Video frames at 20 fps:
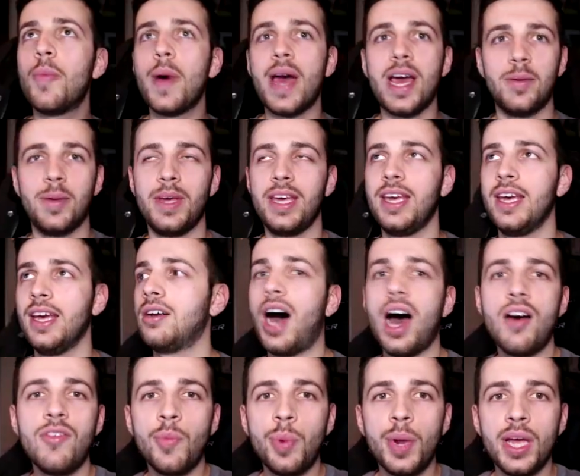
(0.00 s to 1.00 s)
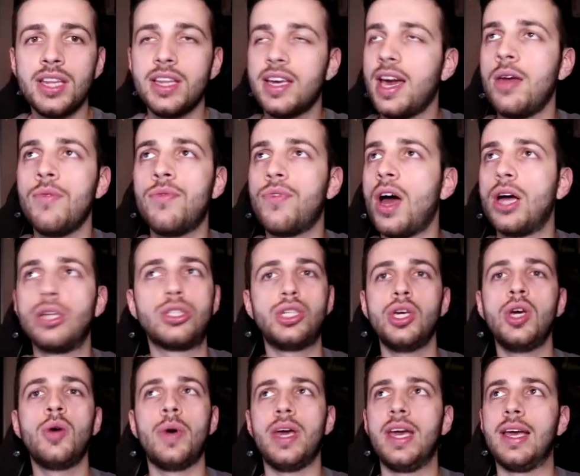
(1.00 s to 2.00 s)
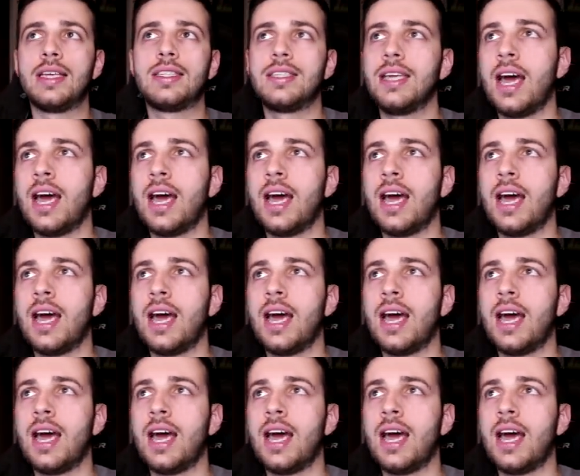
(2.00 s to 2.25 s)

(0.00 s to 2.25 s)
baby. I haven't played the game for like 2 weeks,